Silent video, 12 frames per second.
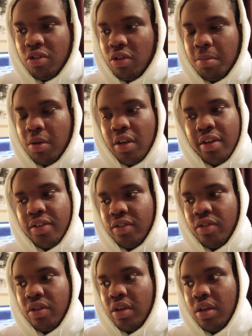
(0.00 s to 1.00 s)
just
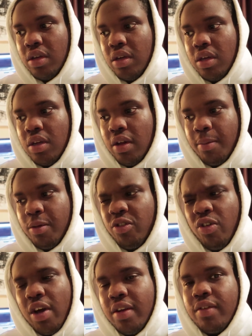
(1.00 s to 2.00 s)
because, you know, I've been
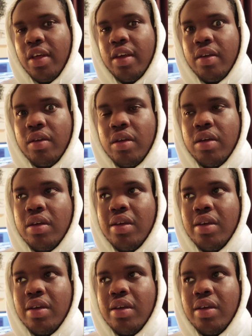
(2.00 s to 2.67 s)
trying to like